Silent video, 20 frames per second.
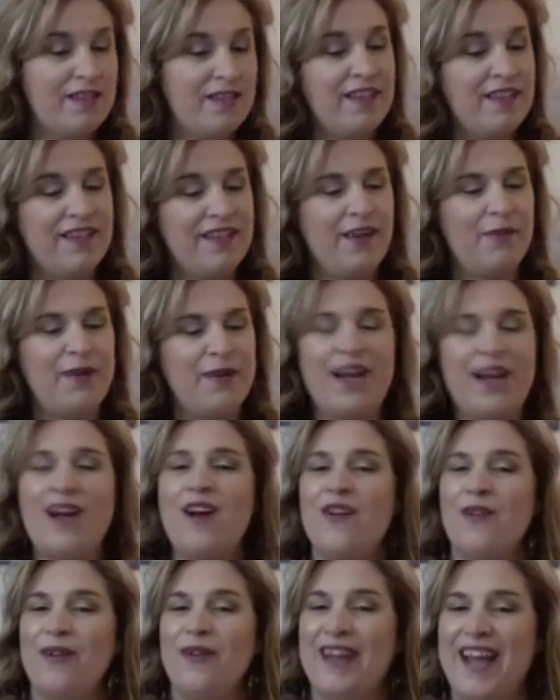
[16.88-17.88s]
There we
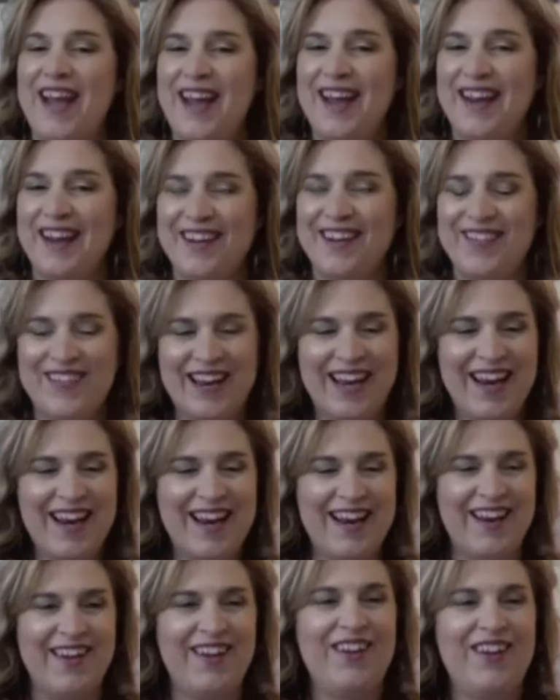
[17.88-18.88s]
go. Yay.
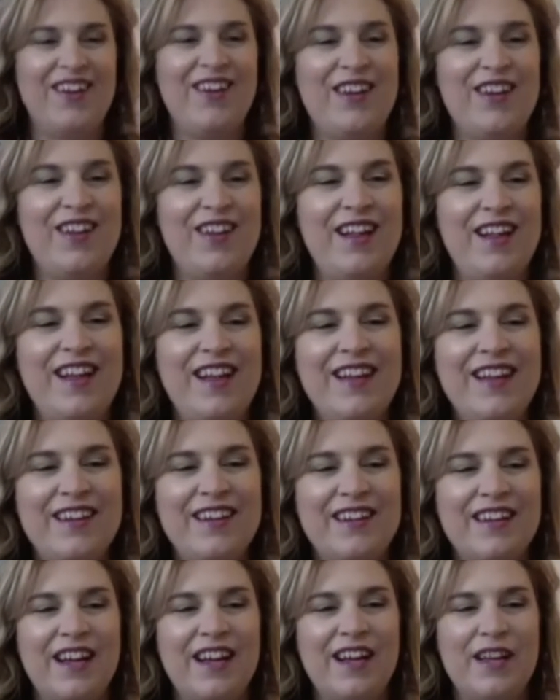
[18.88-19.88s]
Okay. All
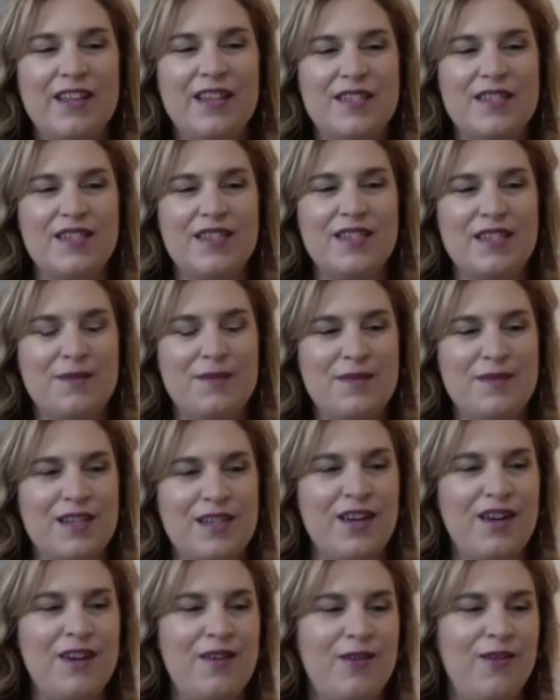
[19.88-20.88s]
systems
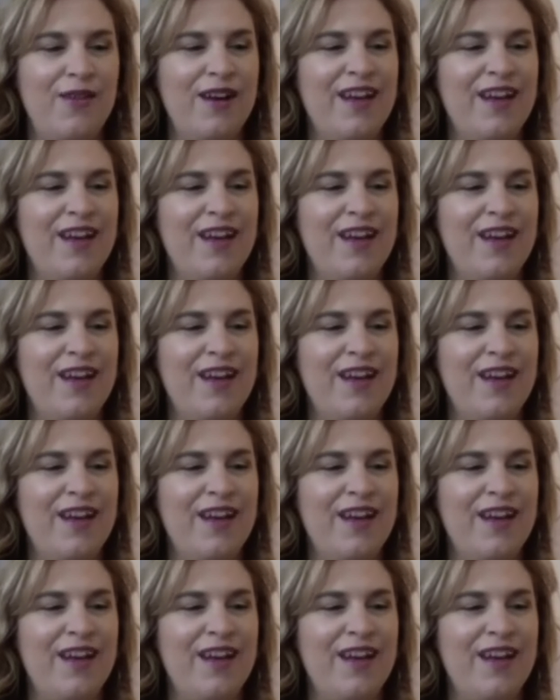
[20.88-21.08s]
go.